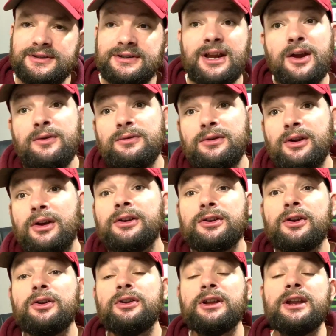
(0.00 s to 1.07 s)
So look,
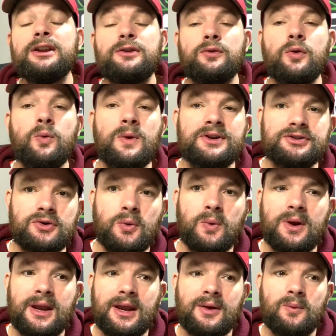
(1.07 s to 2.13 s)
you're always
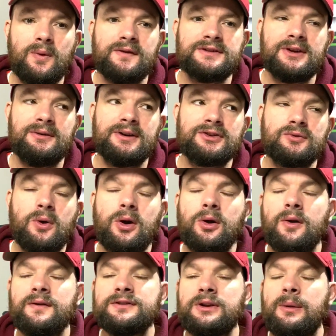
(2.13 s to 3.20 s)
talking with Tyranids quite a
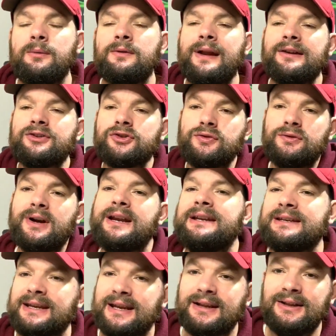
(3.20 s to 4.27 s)
lot of the time around
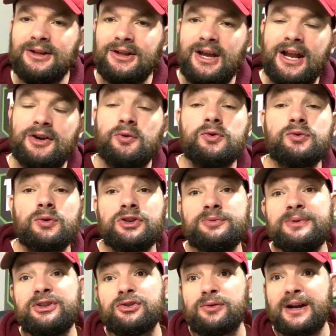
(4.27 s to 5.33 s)
trading, and you always want to
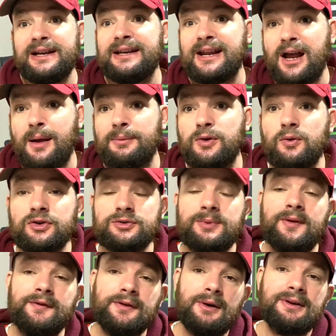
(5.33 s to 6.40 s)
be trading up. You want to
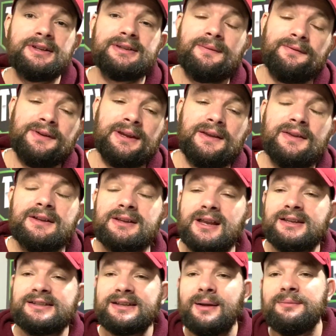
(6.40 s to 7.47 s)
be throwing something in that
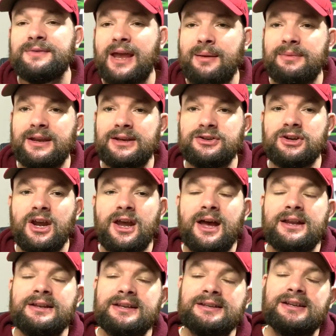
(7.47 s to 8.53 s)
does some damage
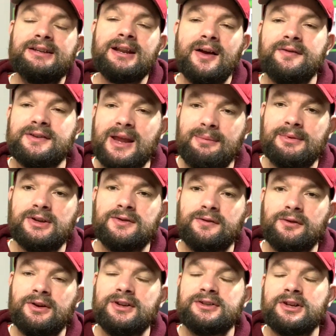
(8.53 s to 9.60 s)
and does enough damage
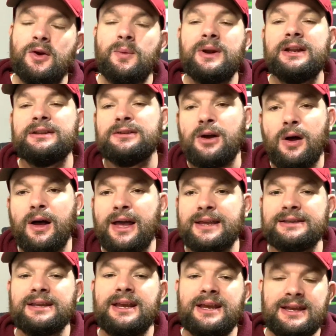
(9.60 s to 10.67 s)
for it, so when it
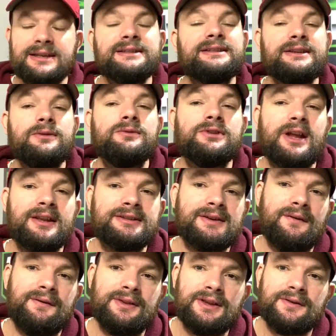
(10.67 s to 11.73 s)
dies, it's still done
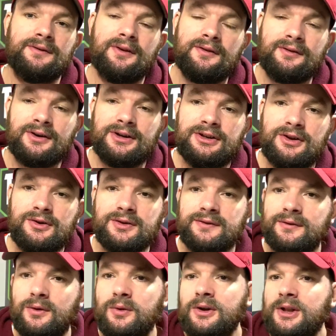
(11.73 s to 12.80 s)
something that's very, very useful.